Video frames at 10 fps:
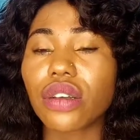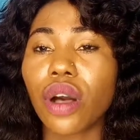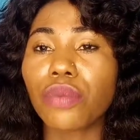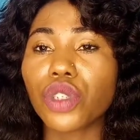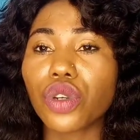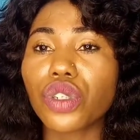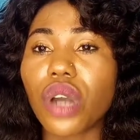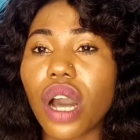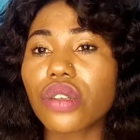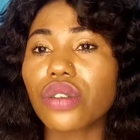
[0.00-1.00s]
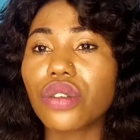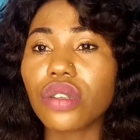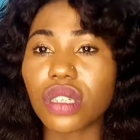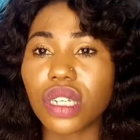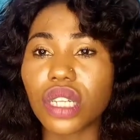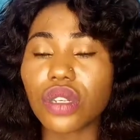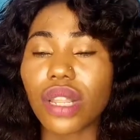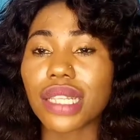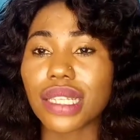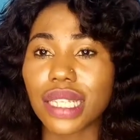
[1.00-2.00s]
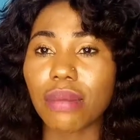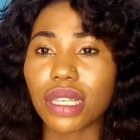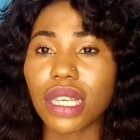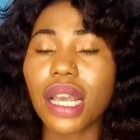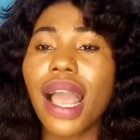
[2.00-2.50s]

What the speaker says: I showed you how to use the Dettol antiseptic,